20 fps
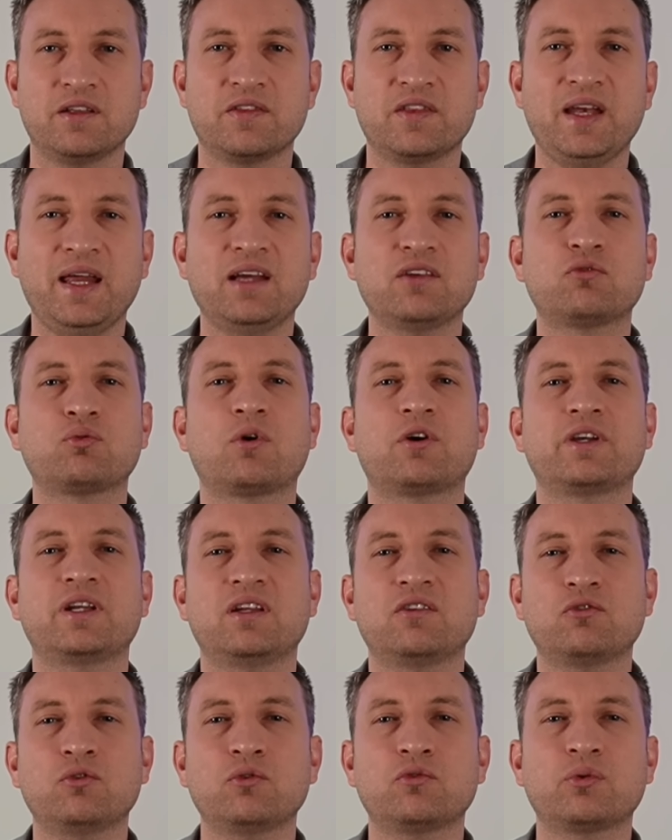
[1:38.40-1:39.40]
The next one
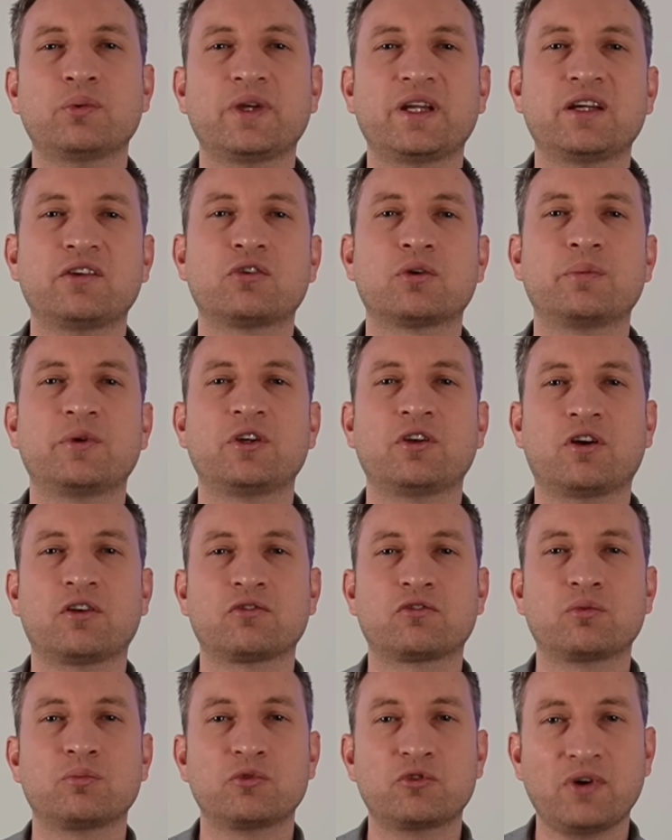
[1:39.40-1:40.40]
is also an increment on
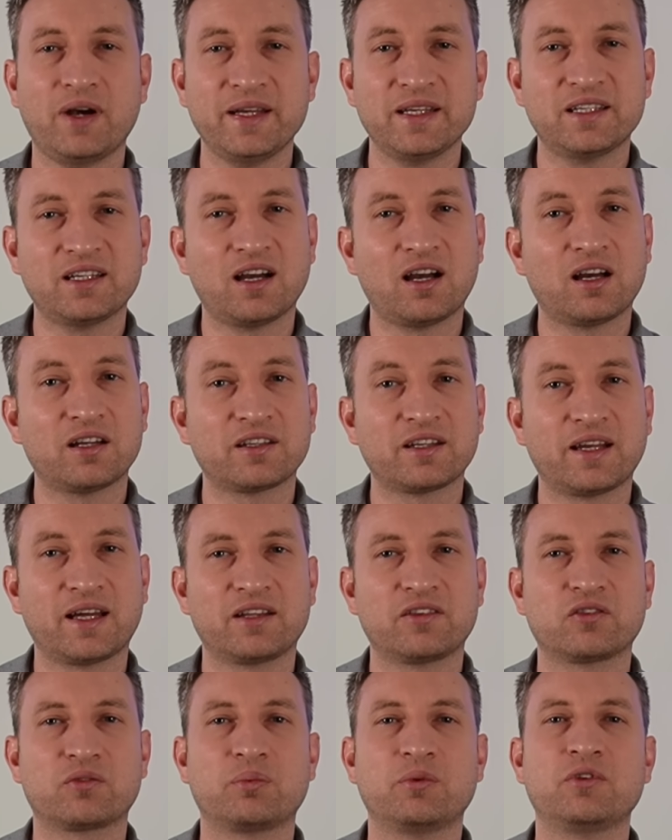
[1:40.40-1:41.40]
some great card
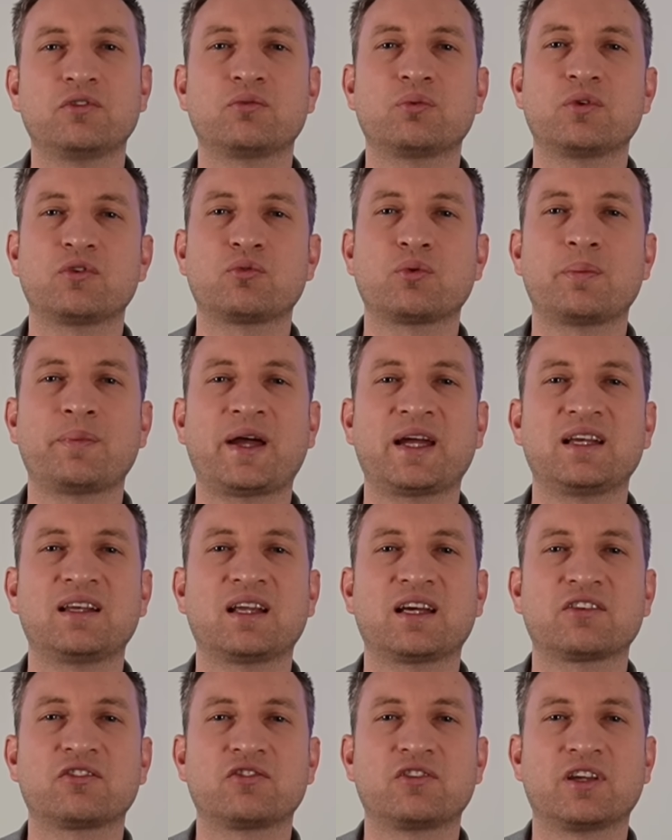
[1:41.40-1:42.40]
enhancements which were made
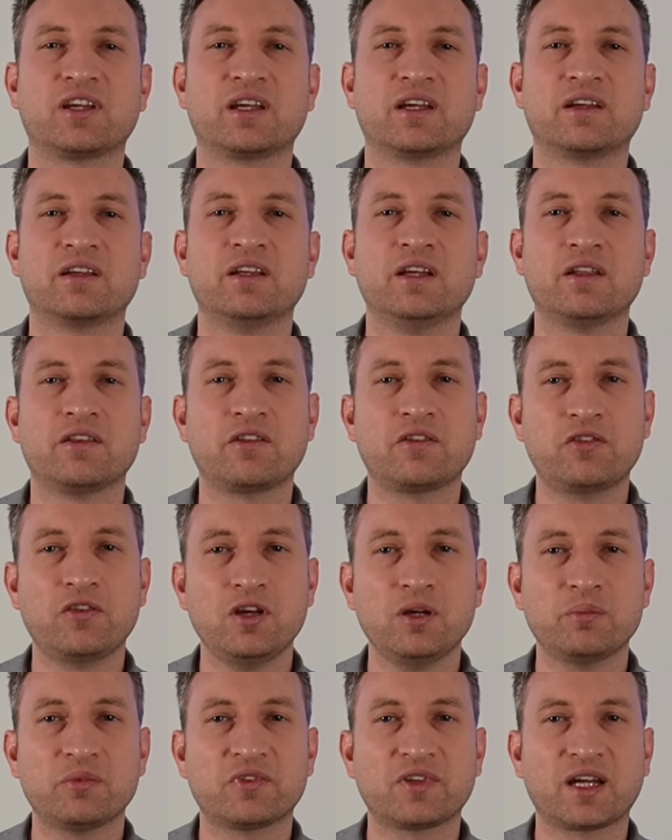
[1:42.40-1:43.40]
last year. The
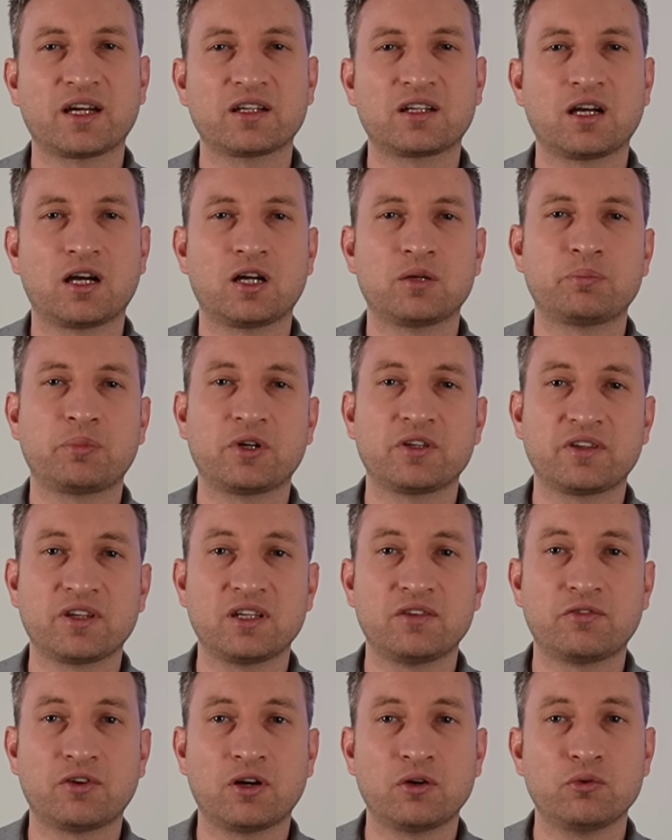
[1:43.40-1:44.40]
thermostat card by
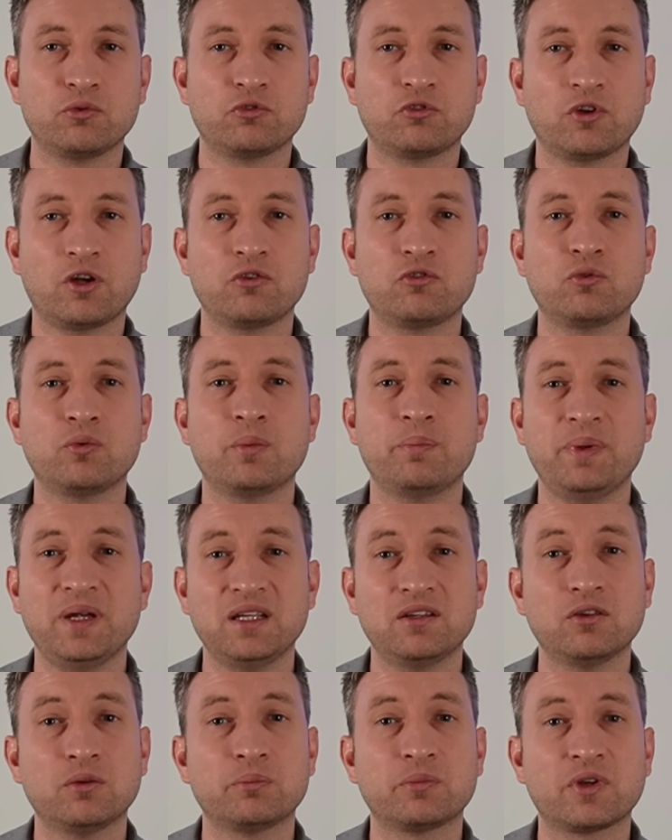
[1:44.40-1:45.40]
default shows you a
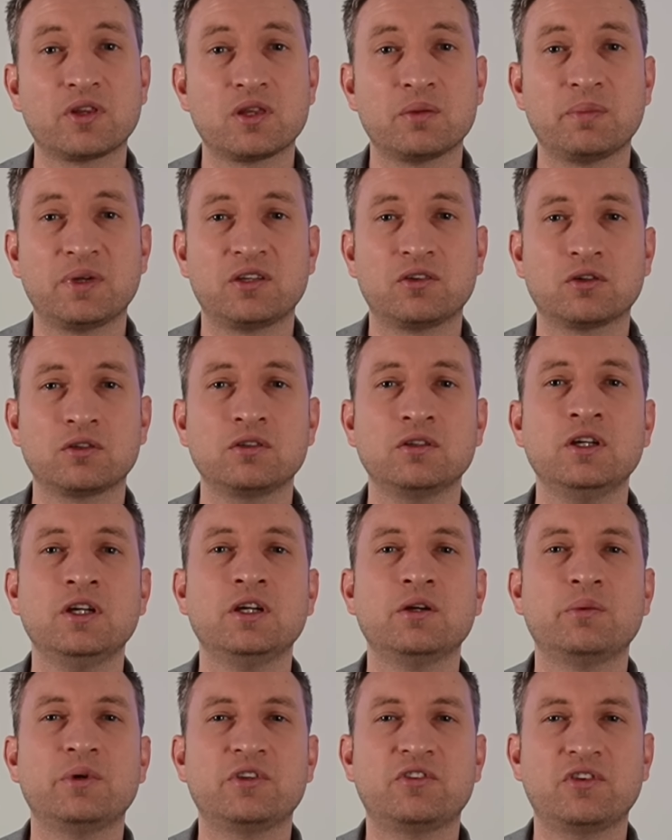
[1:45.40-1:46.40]
big number in the middle,
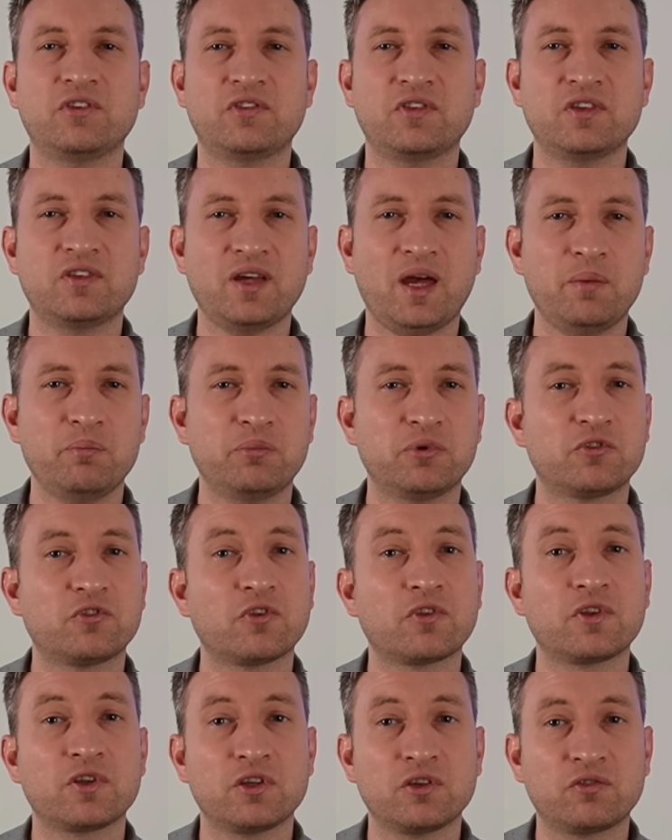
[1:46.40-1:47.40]
which is the temperature
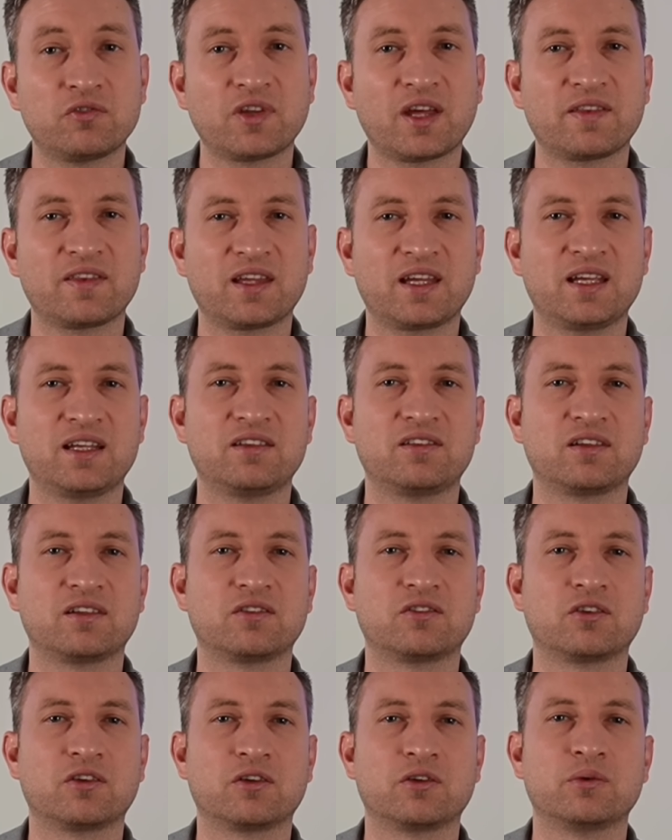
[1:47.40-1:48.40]
that you set the heating
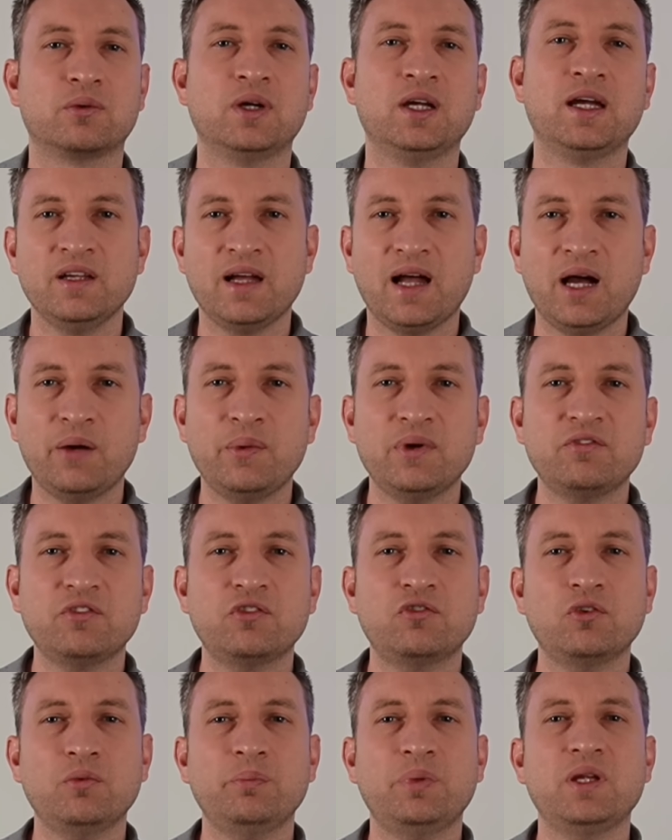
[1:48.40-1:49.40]
to. However,
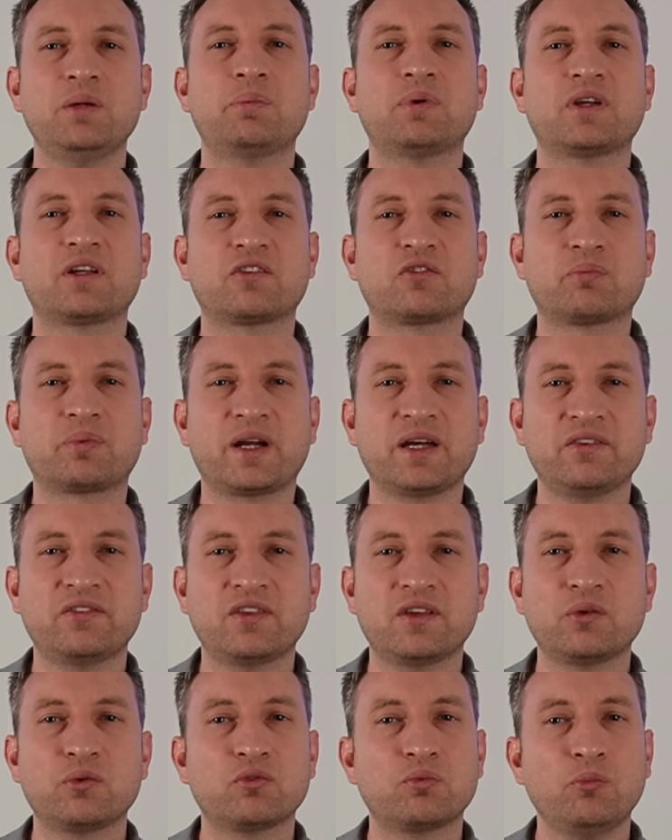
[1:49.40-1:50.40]
some people expressed
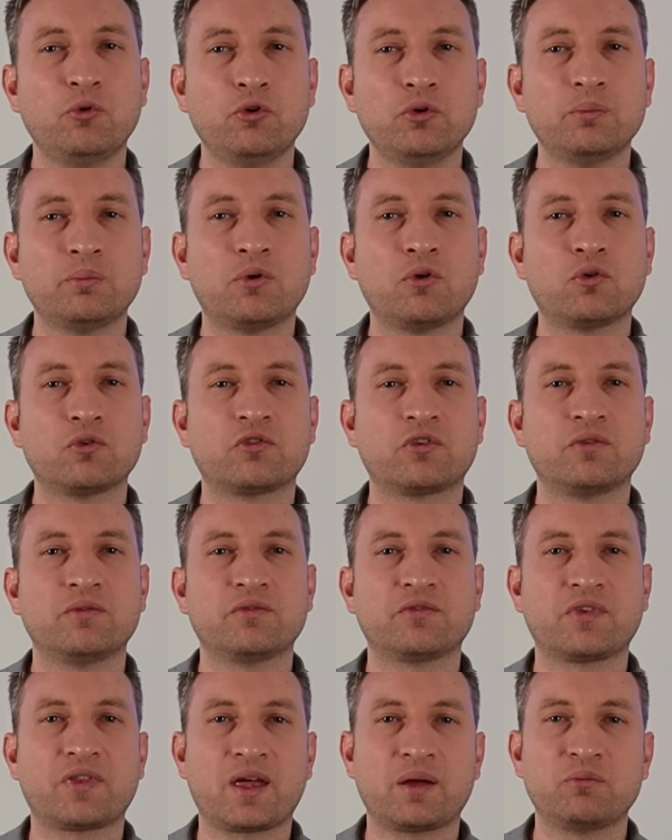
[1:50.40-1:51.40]
that it was more
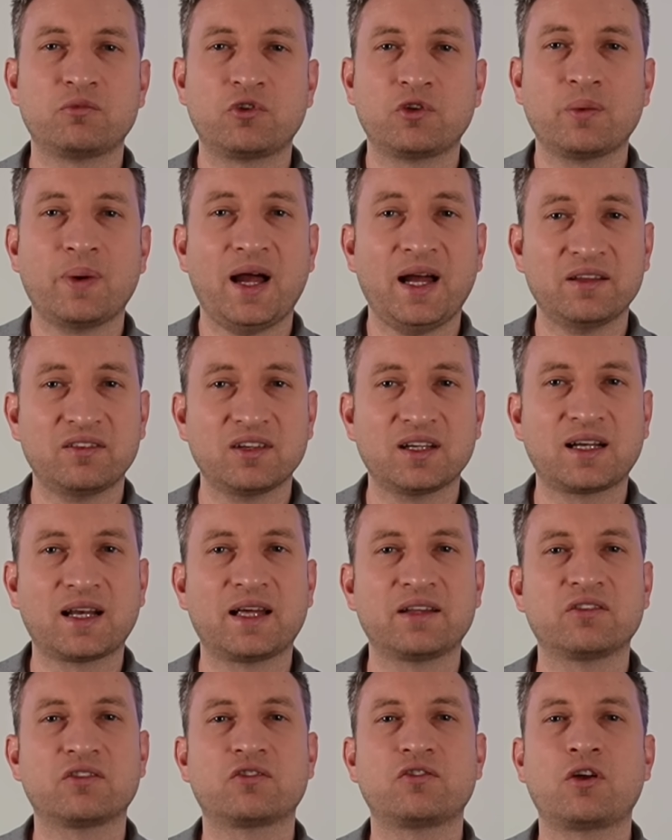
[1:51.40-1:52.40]
important for them to at a
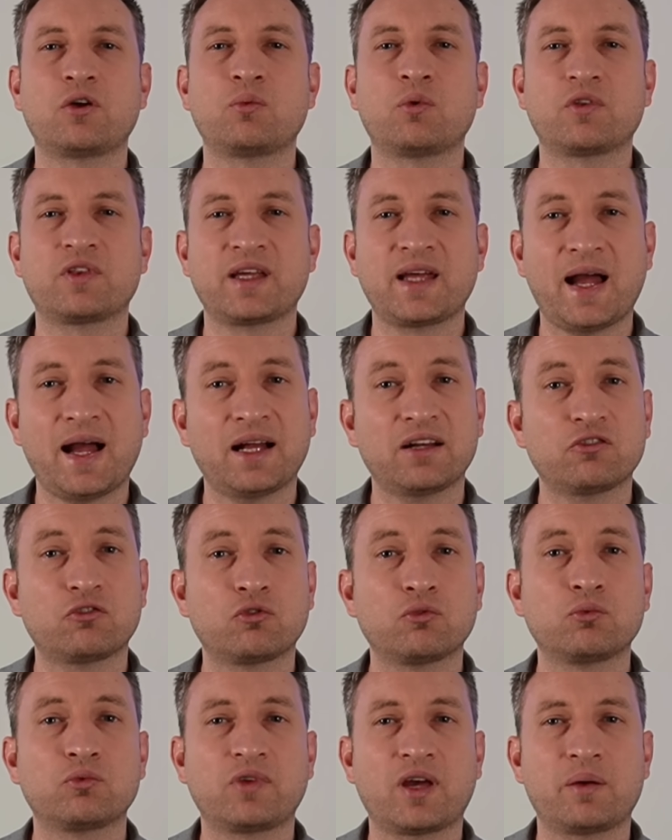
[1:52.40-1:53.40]
glance know what the
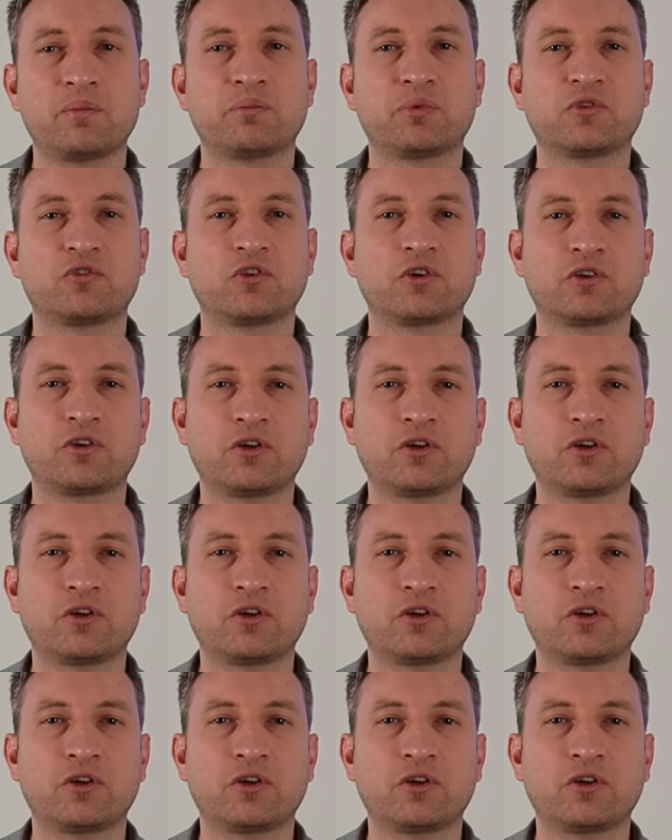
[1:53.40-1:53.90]
actual temperature